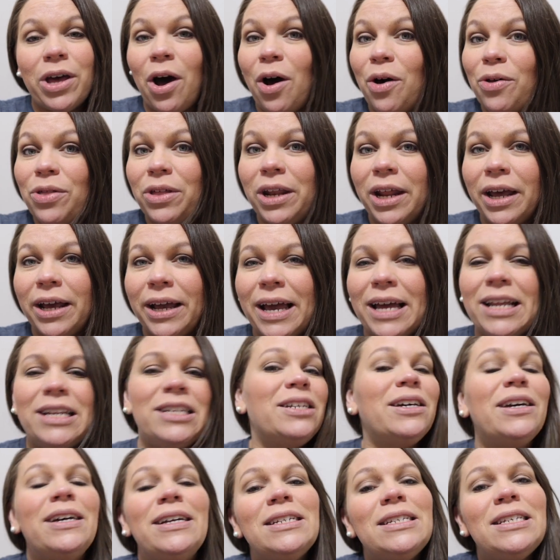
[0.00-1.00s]
all that I got
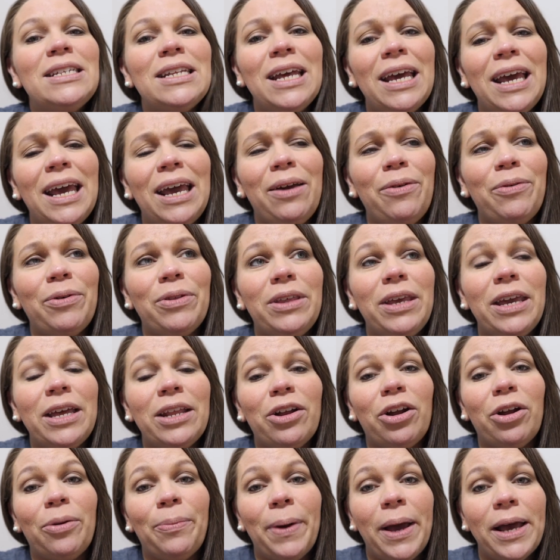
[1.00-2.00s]
done today with
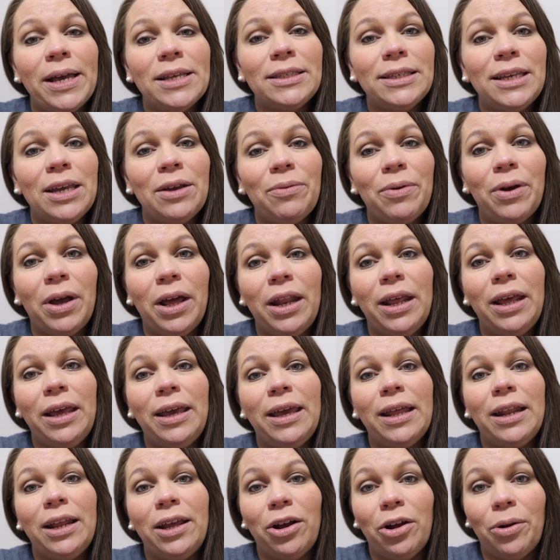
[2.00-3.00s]
getting her basket ready,
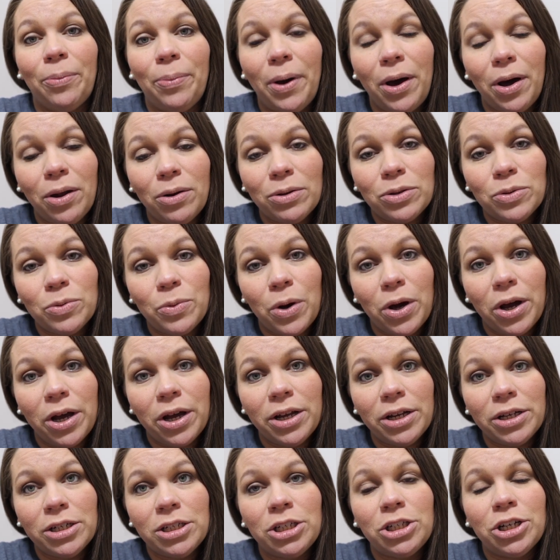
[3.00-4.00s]
getting her bottles
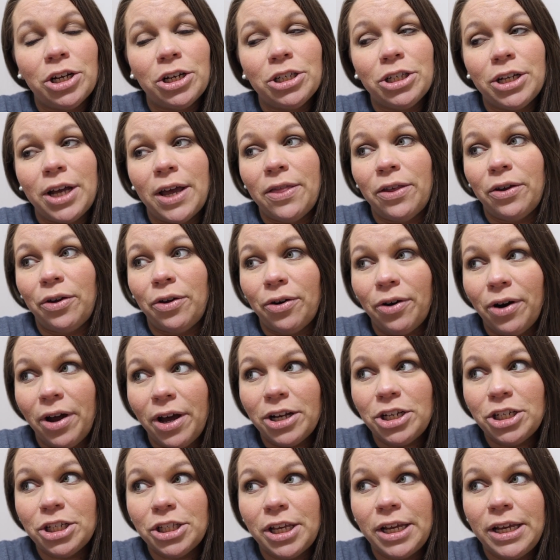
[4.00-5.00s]
washed. Josh got the
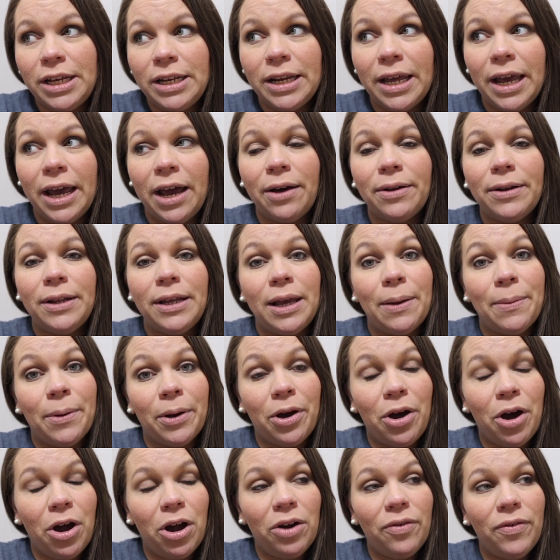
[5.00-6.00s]
garage cleaned out. He got my
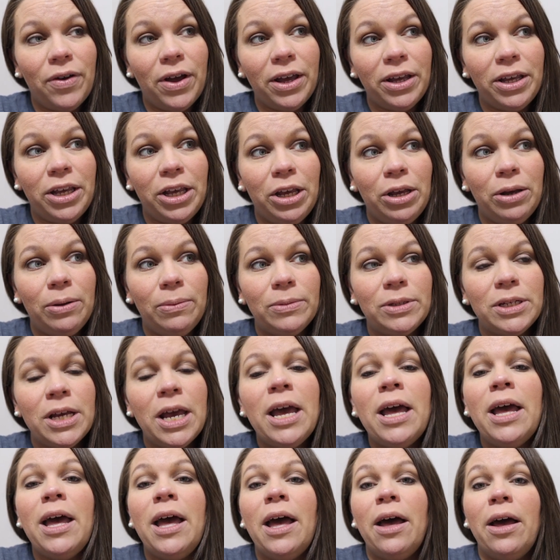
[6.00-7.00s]
car vacuumed
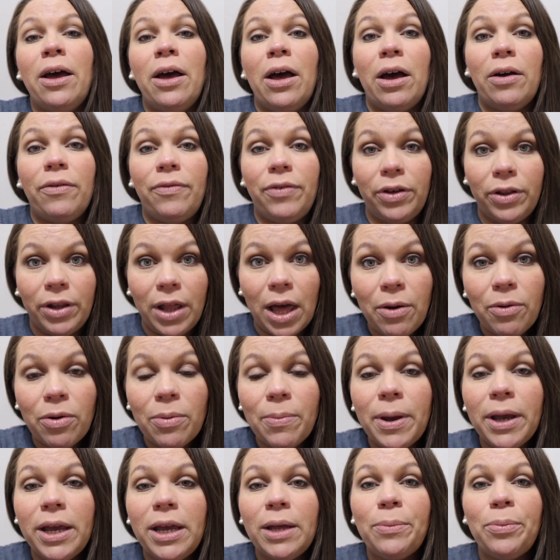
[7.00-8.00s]
I feel like we're
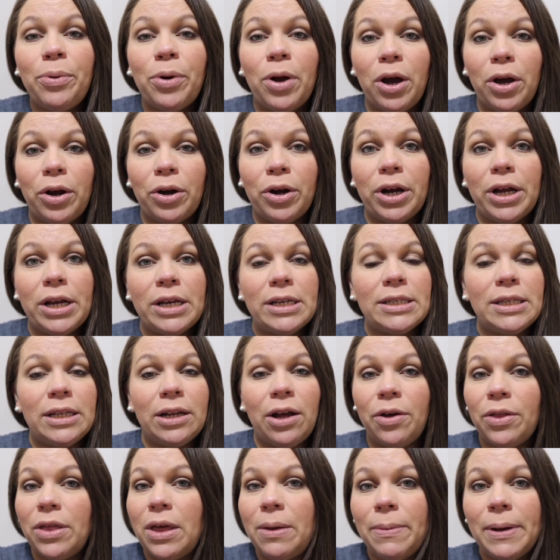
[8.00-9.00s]
making progress and
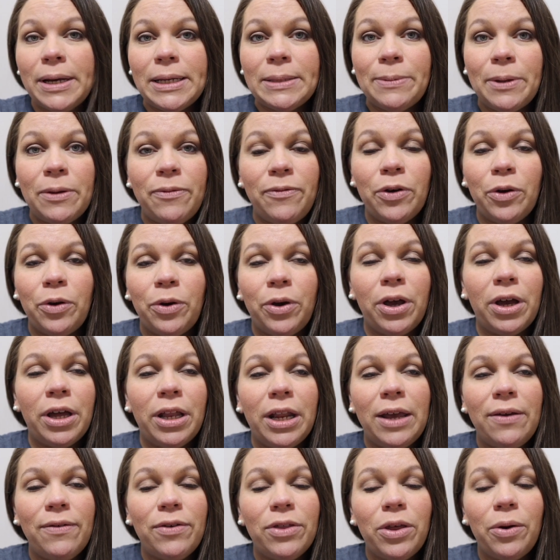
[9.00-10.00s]
all that makes me feel
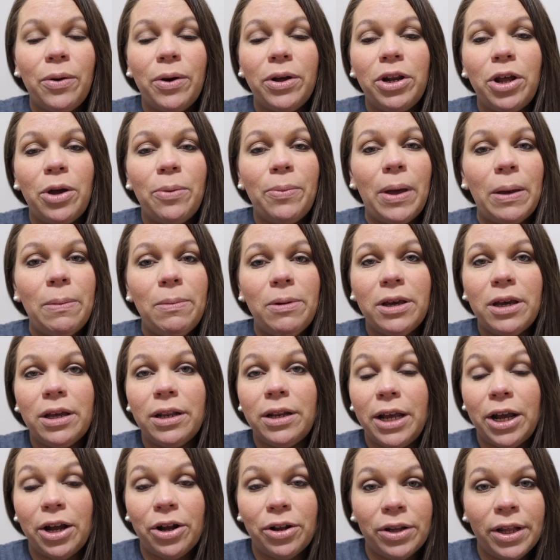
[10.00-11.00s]
good even though I know baby
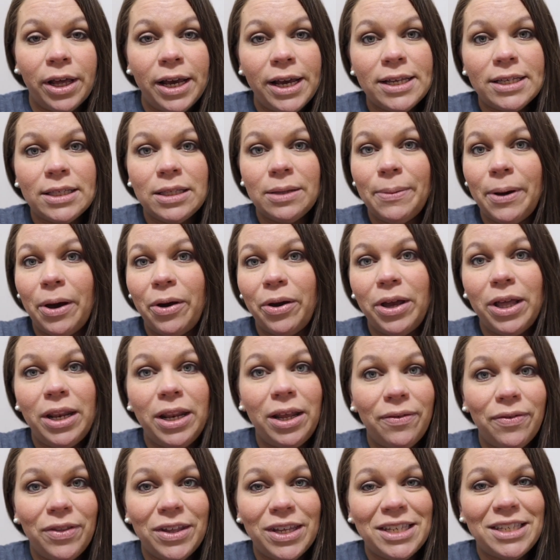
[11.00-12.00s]
could care less about
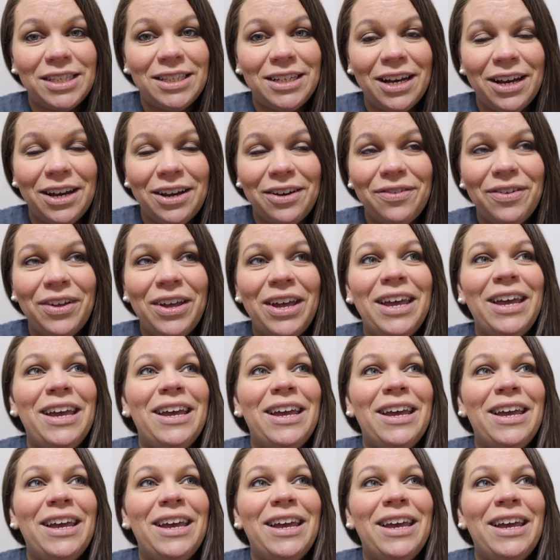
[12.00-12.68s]
any of this stuff